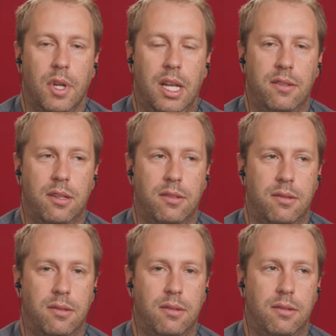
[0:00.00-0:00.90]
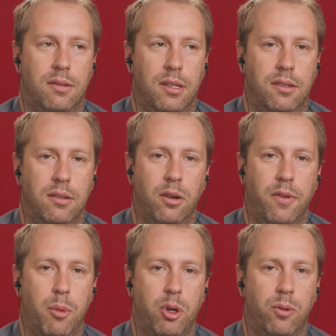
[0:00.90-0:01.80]
Is this, um, which this is
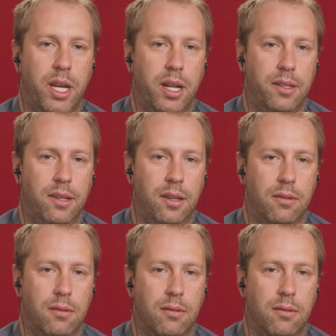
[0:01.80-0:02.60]
November twenty nineteen?